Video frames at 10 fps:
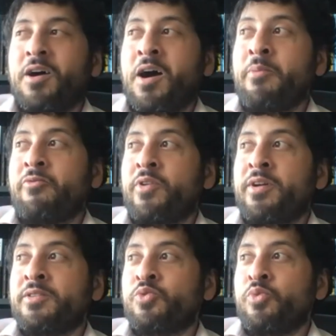I'm
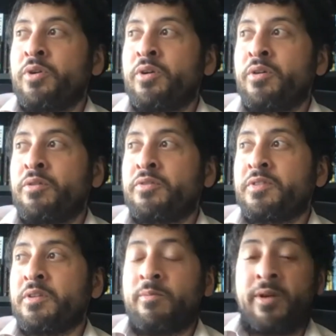friends with
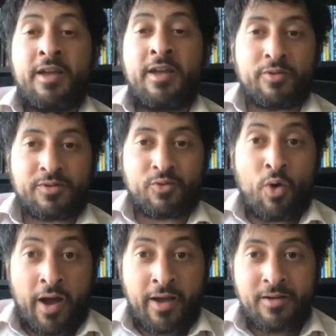some of my neighbors.
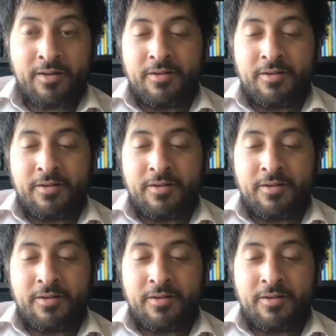Why?